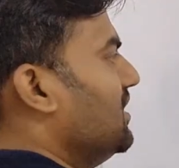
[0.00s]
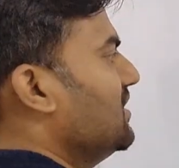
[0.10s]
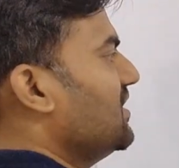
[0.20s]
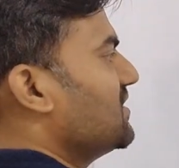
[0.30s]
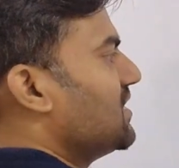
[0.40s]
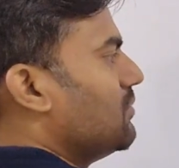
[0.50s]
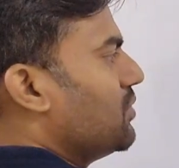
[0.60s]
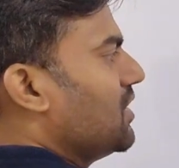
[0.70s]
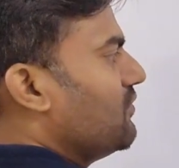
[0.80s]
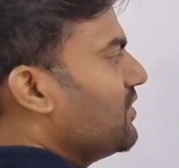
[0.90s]
in this step
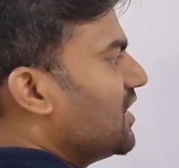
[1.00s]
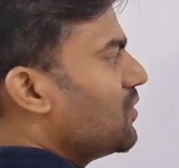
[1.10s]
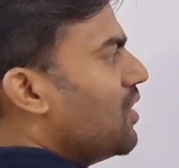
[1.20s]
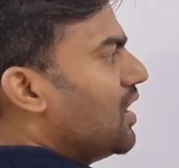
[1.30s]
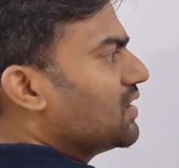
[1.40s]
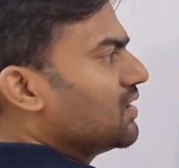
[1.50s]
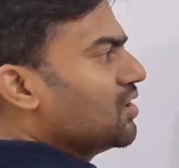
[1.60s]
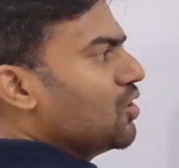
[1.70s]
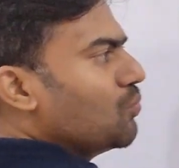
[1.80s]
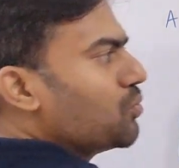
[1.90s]
we got
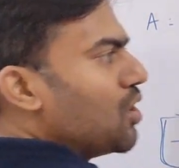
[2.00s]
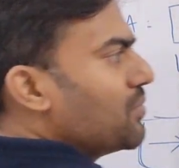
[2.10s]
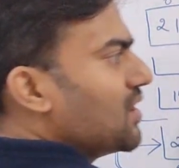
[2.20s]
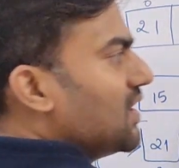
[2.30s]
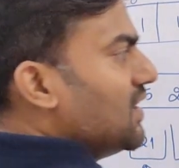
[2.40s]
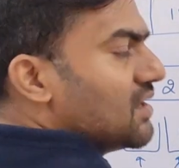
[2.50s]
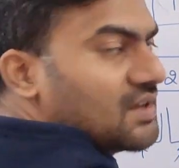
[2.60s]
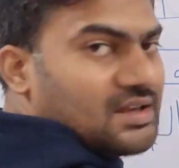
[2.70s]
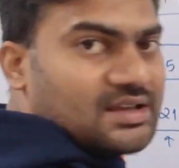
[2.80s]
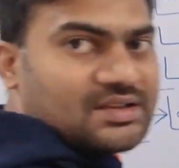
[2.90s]
properly
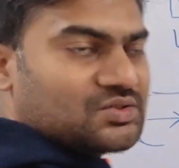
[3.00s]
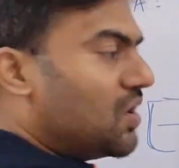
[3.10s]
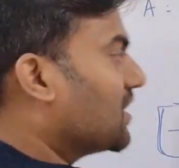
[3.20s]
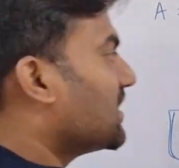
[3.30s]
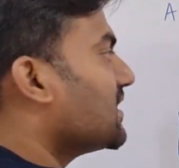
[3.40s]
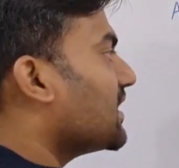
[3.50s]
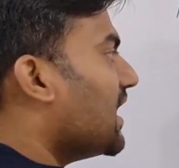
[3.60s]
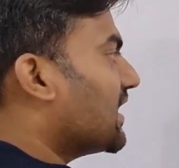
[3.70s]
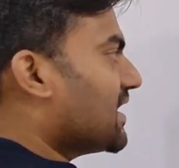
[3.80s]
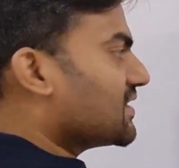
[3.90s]
sorted
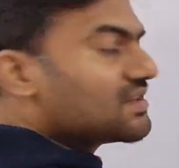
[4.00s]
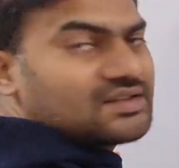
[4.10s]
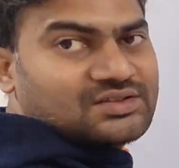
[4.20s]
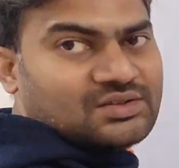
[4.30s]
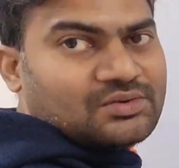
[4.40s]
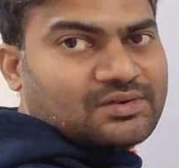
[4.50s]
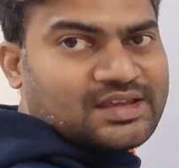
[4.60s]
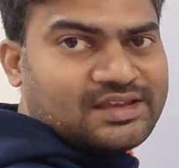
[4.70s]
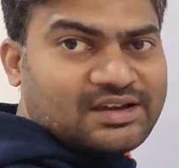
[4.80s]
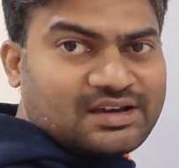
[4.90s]
arrays. So
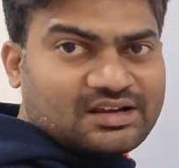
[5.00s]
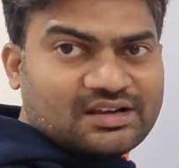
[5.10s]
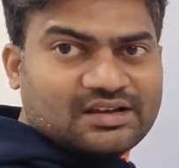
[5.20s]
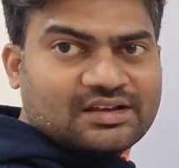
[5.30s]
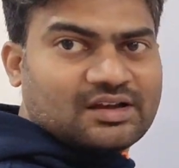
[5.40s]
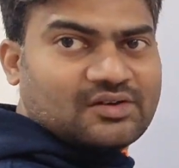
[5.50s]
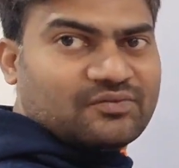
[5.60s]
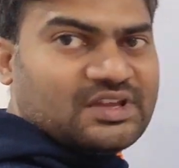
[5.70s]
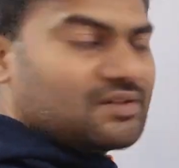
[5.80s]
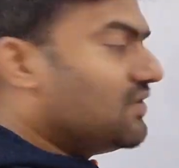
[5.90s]
here
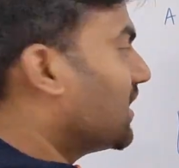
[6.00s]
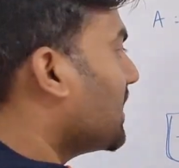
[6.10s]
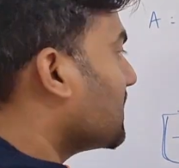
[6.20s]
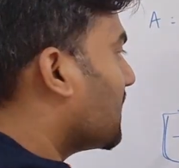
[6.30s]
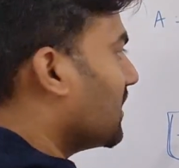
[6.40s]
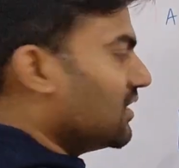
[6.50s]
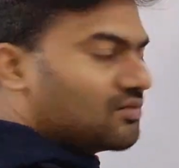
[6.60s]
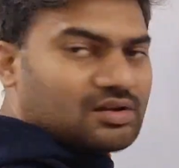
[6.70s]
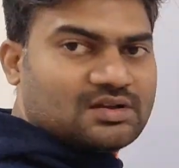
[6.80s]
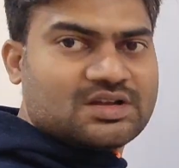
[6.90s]
we can
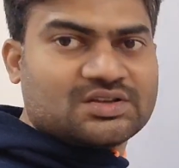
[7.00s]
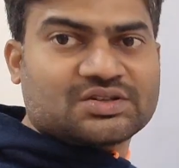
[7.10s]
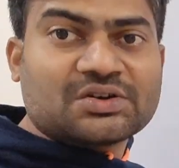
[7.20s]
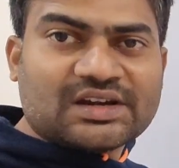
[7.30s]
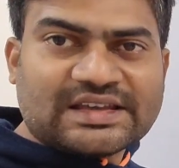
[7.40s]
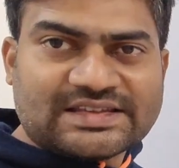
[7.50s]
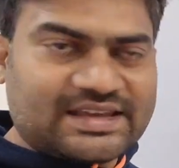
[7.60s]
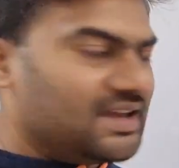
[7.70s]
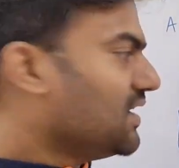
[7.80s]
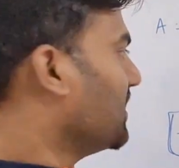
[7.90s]
surely
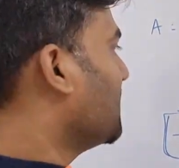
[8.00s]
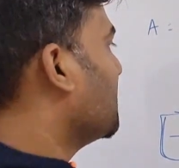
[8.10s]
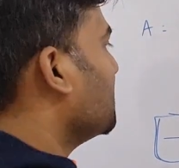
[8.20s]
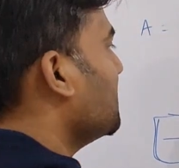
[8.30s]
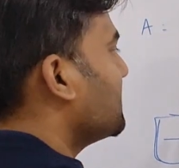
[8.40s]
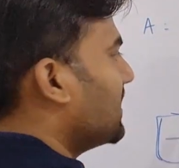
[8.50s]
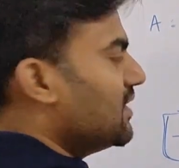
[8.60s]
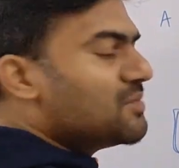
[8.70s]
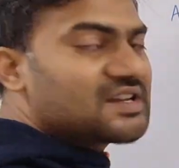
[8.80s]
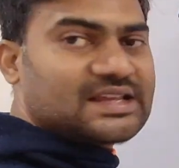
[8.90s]
say these
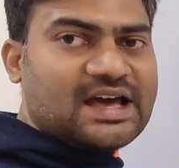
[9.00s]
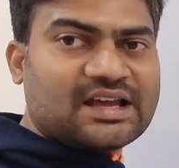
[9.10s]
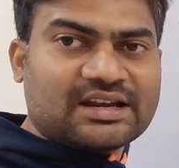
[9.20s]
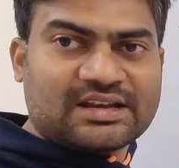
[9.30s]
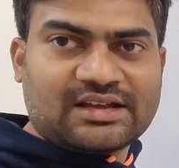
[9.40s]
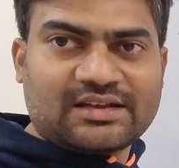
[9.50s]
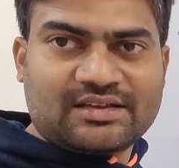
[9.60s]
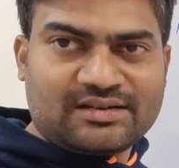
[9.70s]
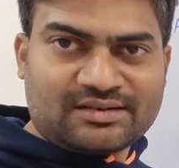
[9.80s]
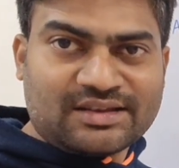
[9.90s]
elements are
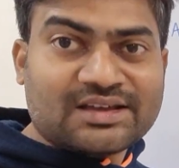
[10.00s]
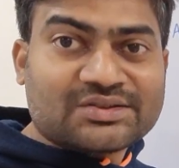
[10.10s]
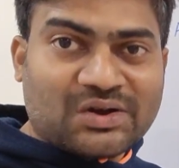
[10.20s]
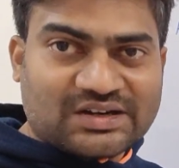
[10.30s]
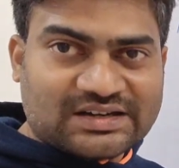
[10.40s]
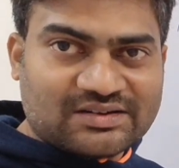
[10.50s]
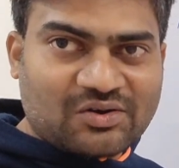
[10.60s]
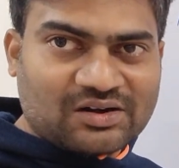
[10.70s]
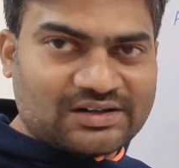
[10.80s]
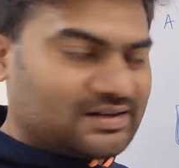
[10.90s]
in their sorted
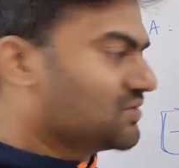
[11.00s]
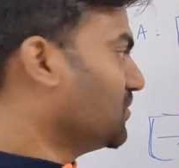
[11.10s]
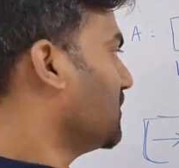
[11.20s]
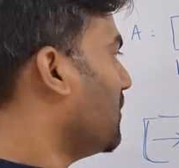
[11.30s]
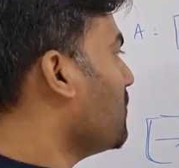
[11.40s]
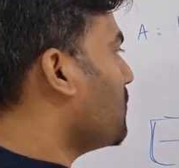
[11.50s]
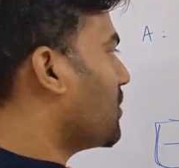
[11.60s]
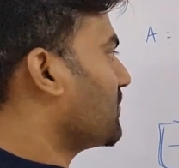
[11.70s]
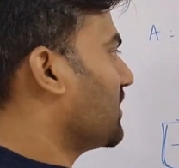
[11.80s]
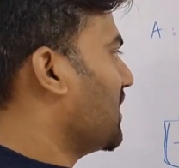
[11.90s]
order. So now
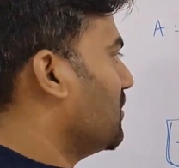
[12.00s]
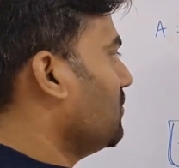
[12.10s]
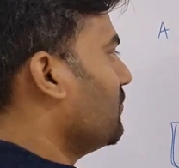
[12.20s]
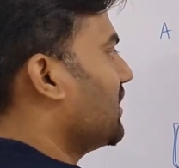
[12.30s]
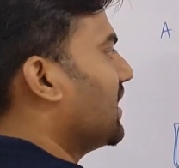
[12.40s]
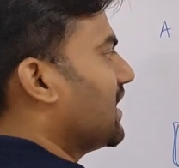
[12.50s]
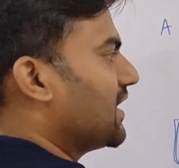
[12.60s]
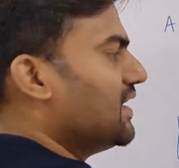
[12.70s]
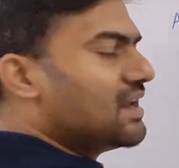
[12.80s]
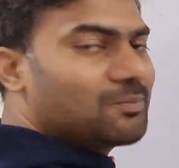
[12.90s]
what we can do, we can
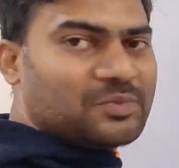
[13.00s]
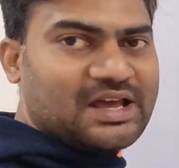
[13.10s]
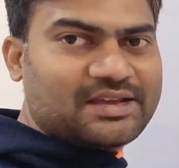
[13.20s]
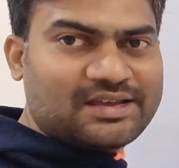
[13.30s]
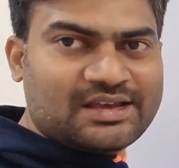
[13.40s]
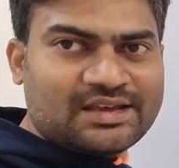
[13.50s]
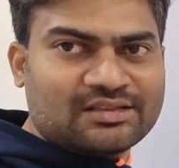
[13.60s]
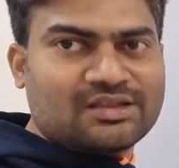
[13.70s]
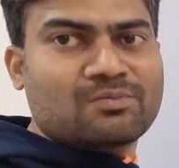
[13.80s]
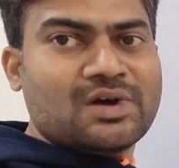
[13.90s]
again apply
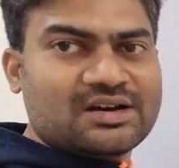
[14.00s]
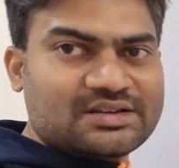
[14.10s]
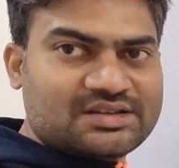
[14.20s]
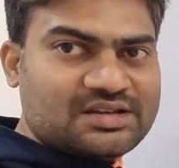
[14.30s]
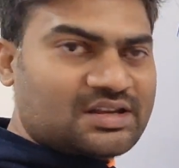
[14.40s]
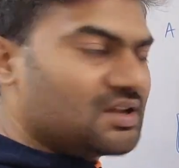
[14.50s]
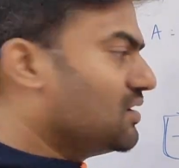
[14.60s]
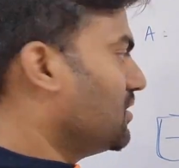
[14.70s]
the merge